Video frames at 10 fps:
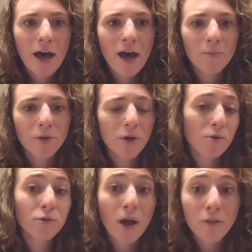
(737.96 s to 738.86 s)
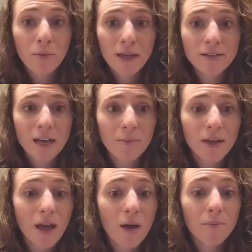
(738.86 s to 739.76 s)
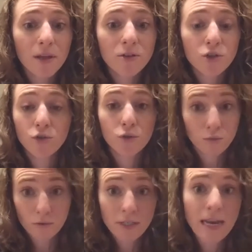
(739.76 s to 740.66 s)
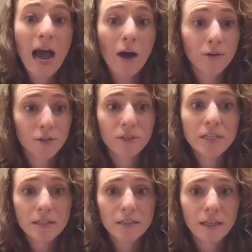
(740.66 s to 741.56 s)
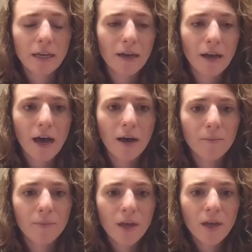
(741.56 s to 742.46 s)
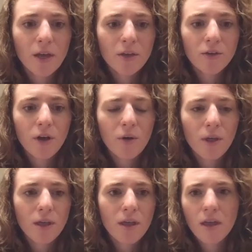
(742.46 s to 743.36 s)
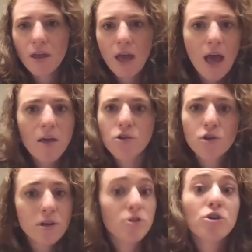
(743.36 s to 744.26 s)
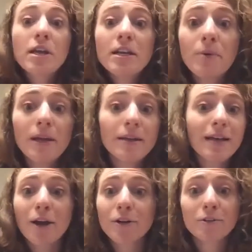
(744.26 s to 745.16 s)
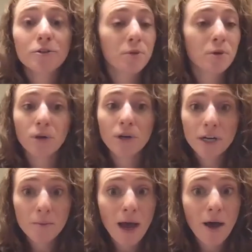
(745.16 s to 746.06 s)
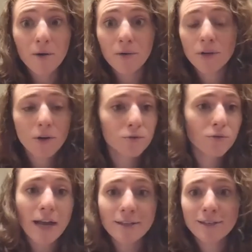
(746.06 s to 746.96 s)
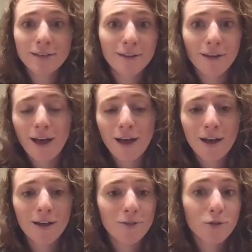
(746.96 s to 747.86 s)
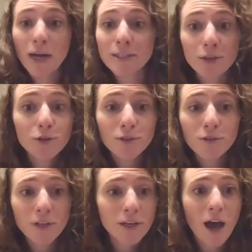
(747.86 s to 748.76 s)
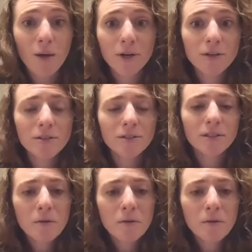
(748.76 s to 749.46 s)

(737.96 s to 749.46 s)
Um, you know, throughout the pandemic up to, to now, to recently, um, you know, it, it should, should independent tire dealers be worried about, you know, rising, uh, the rising use of e-commerce?